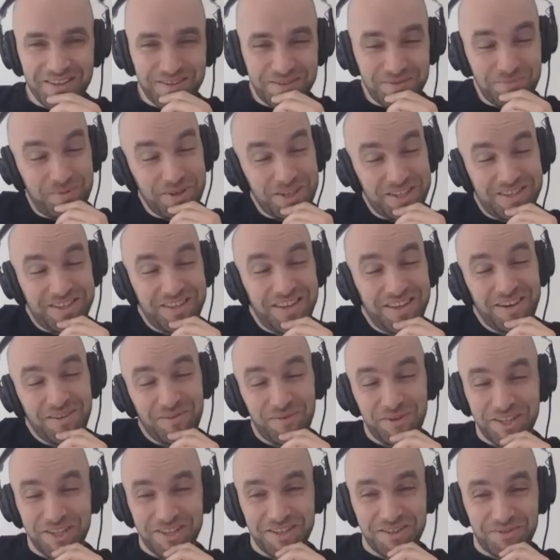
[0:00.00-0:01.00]
But yeah,
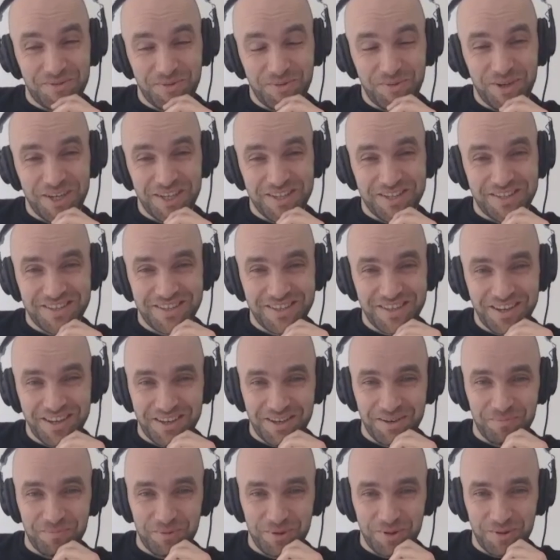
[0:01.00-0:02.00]
we need to wait a
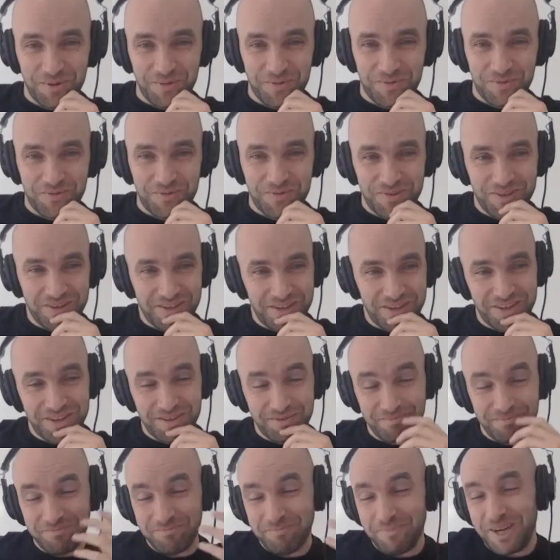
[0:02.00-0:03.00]
couple of
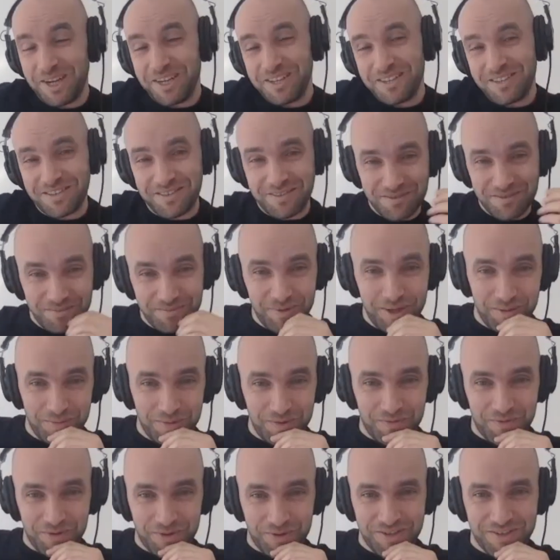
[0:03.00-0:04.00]
months maybe
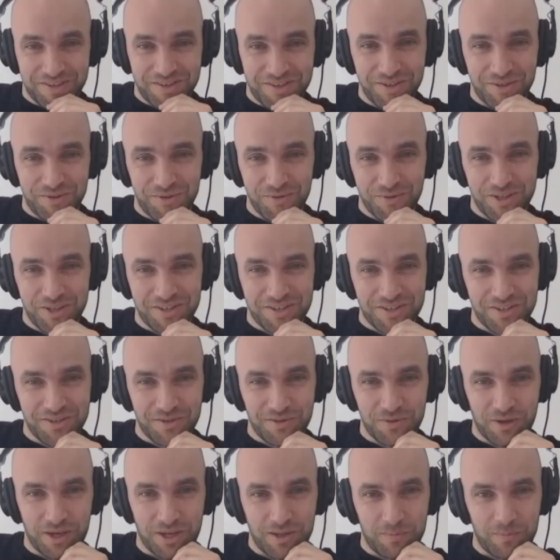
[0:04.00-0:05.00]
for the situation to
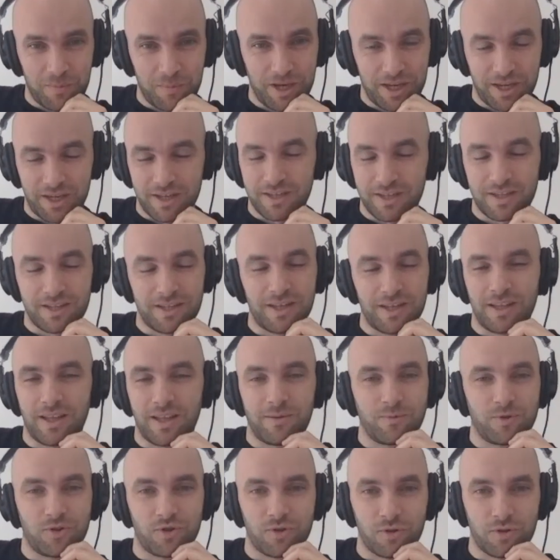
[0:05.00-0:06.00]
get back, and then I'm
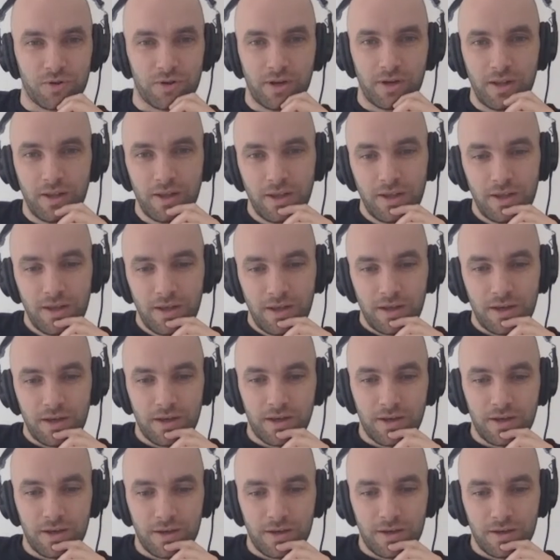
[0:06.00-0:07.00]
sure
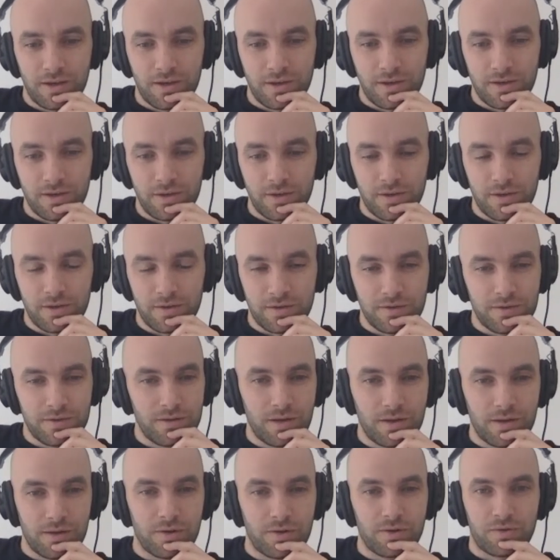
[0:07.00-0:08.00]

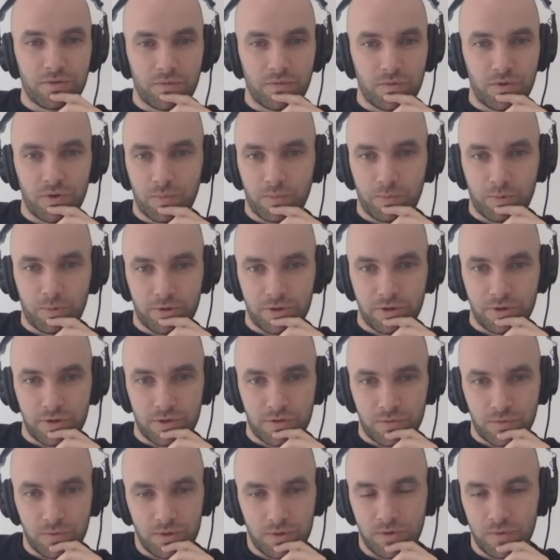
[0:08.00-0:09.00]
a lot of your
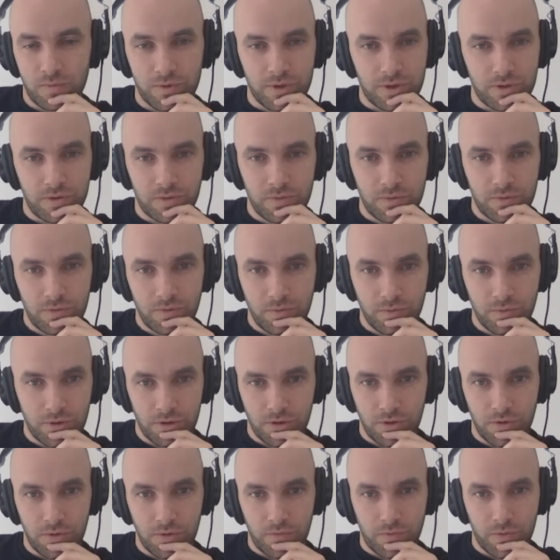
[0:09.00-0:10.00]
projects will
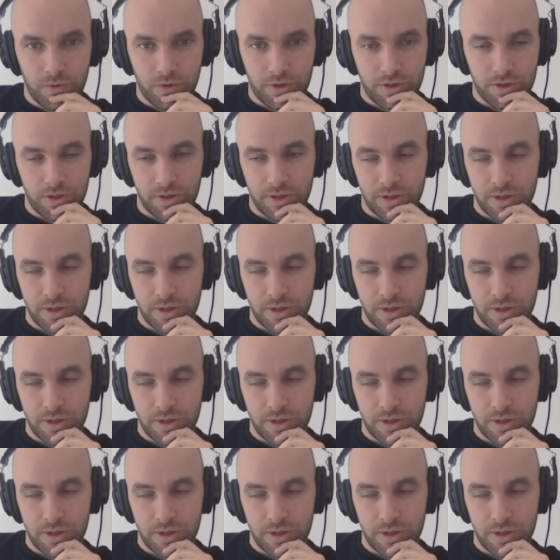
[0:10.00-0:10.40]
go further.